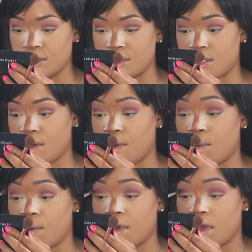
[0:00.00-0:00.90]

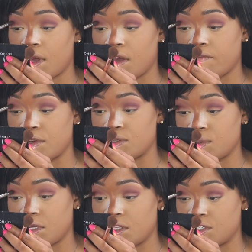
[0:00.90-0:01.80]
So I've
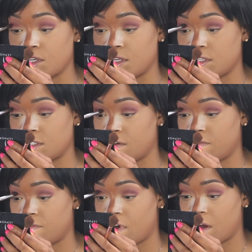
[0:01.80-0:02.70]
enjoyed the journey so
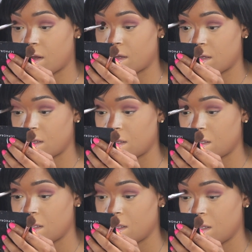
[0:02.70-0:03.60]
far.
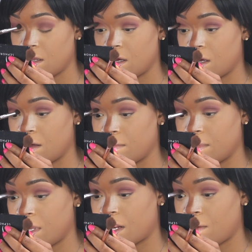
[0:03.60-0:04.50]

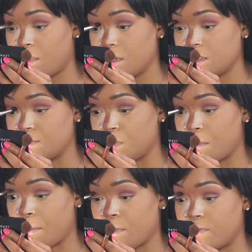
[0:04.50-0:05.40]
And I want to just build
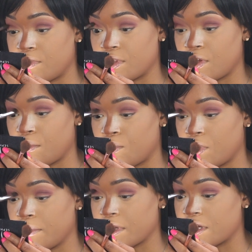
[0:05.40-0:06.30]
my portfolio
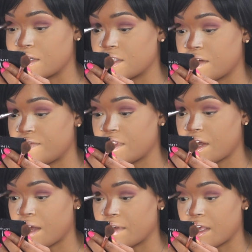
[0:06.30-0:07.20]
more, because I feel
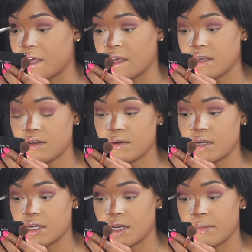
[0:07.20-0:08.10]
like I get, you know,
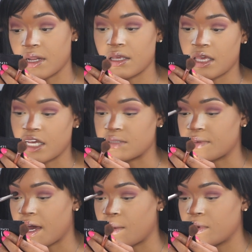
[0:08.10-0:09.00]
a good amount of gigs,
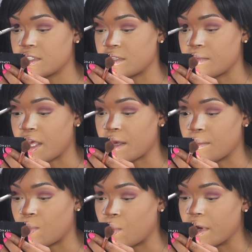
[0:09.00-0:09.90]
but I want to make
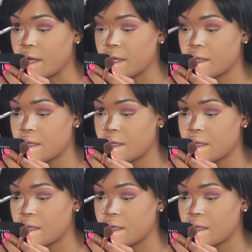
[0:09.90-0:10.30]
more.